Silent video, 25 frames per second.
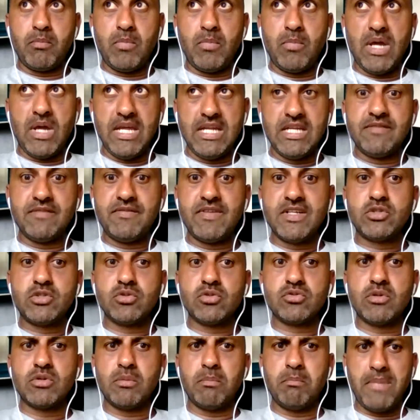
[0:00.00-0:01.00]

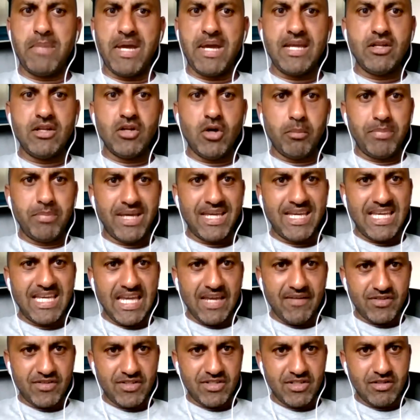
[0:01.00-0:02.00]
individuals that may not be
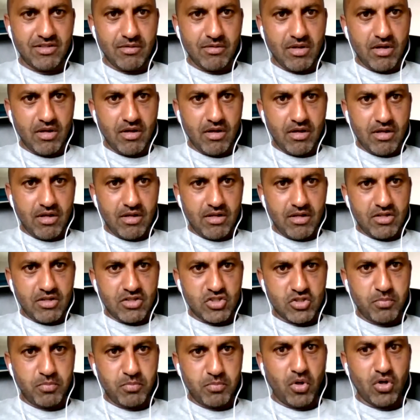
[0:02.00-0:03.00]
gifted
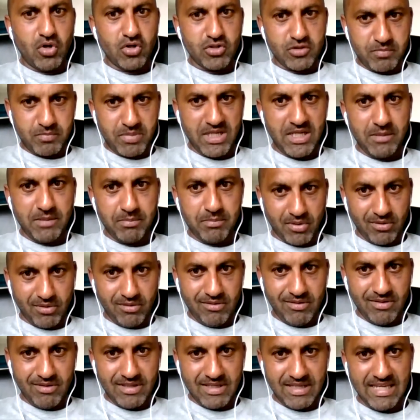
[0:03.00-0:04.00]
sports
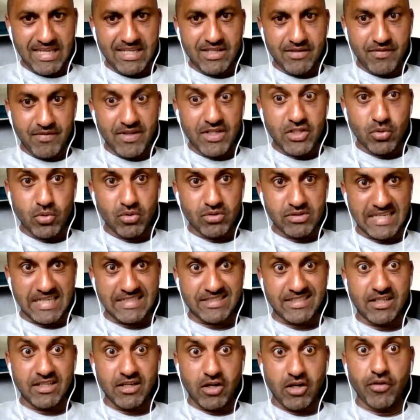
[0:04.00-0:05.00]
people, individuals as
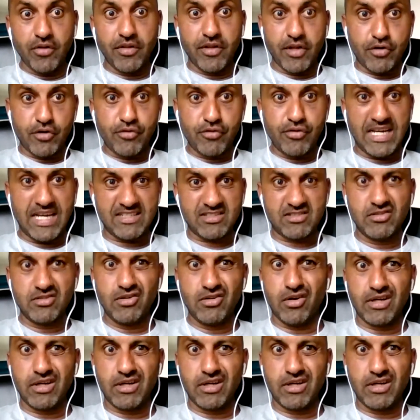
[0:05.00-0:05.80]
in on the grass,